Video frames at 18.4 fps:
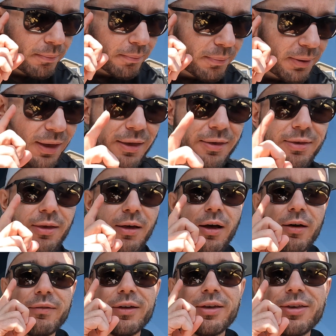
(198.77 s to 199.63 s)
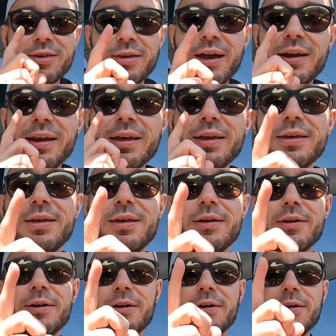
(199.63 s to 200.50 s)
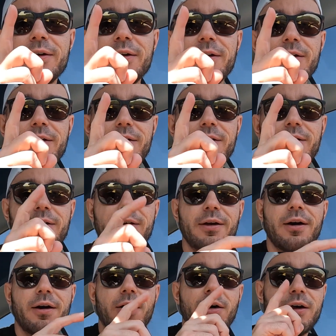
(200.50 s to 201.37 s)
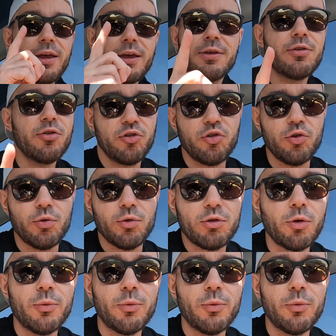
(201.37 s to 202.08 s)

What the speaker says: piece of exciting gear is the shoes.